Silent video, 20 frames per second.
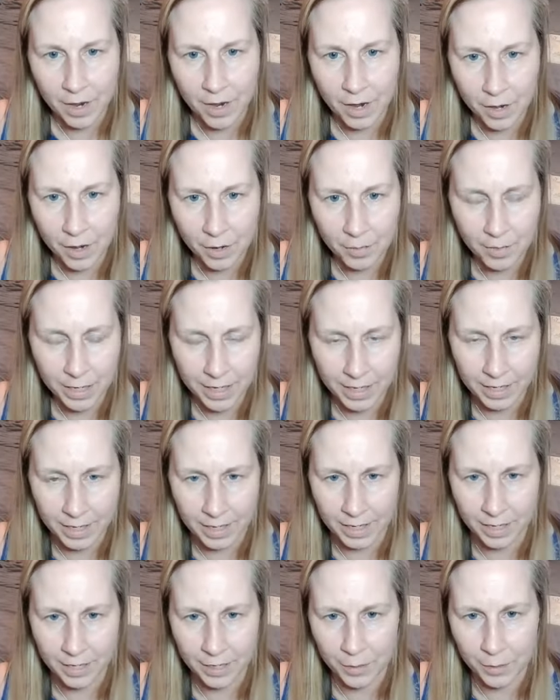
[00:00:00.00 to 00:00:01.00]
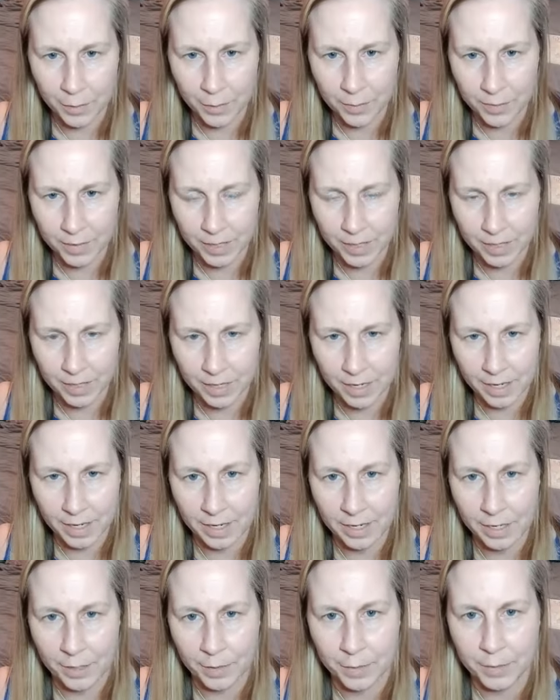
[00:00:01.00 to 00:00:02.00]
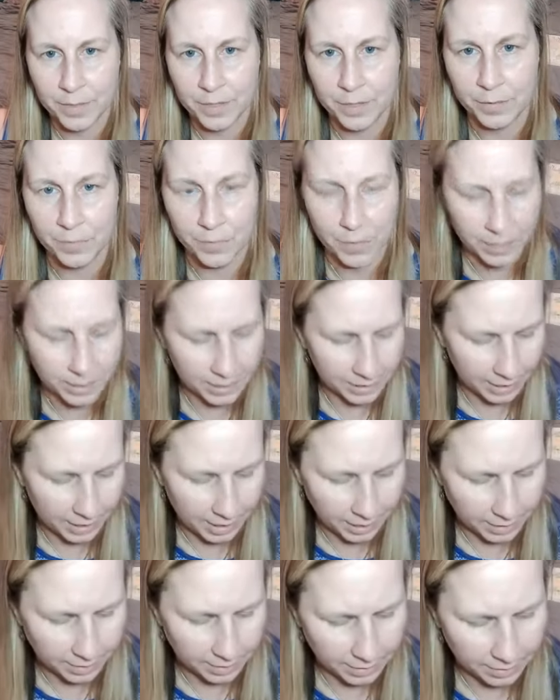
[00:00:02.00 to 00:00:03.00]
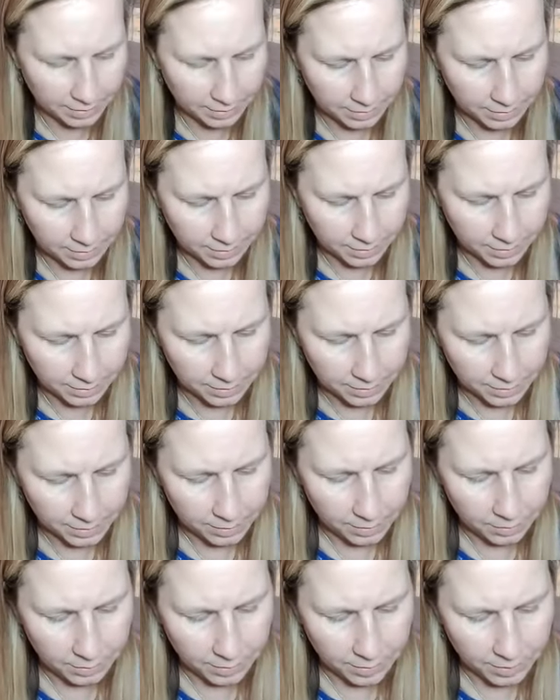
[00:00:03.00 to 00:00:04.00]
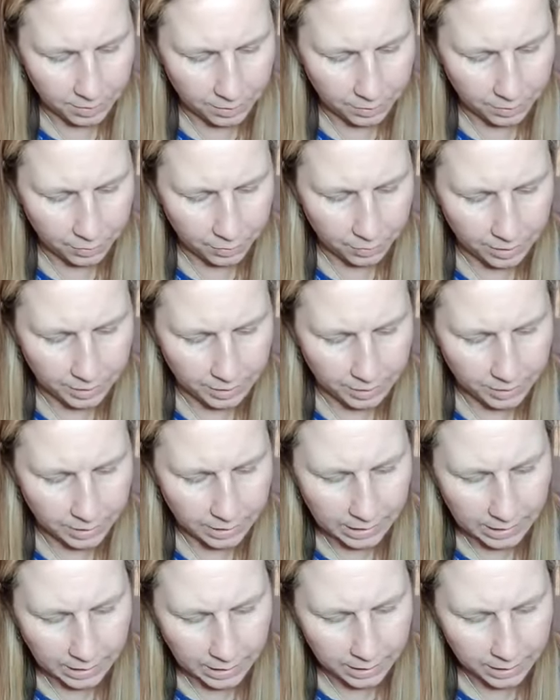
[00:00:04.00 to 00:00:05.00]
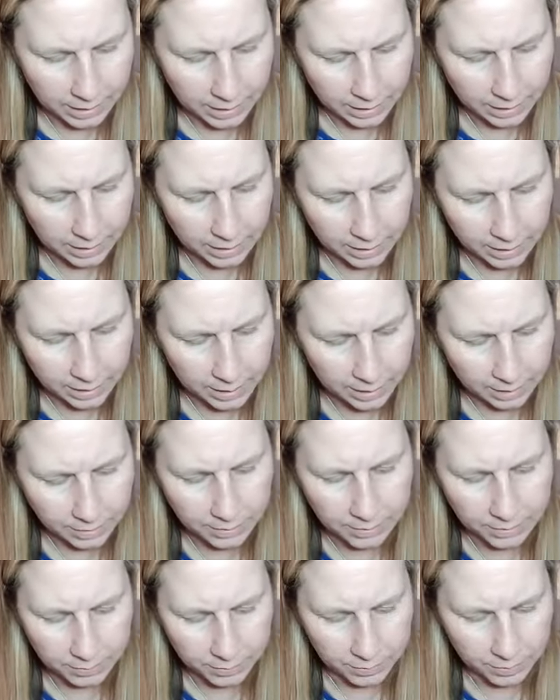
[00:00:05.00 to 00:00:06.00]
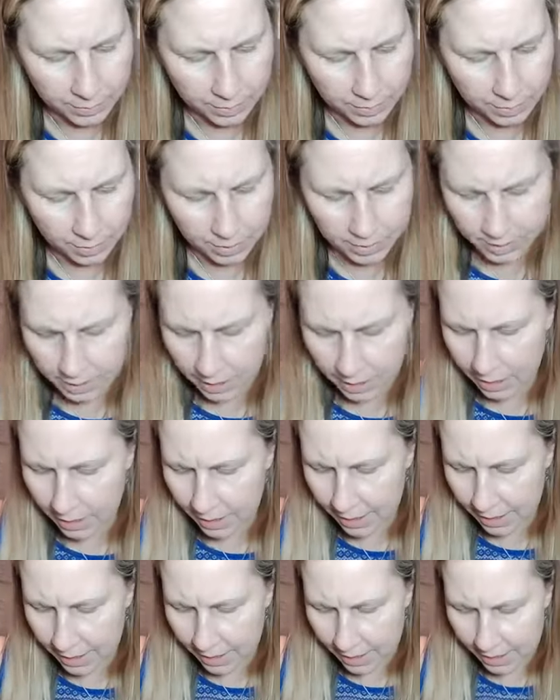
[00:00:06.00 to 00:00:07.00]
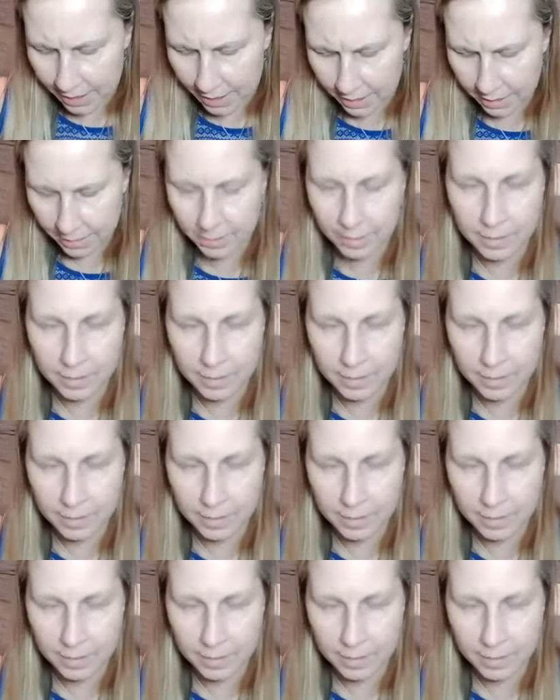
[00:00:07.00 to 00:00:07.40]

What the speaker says: All right, I hope that that helps and resonates with you, Christy. And next we're going to go to Dawn.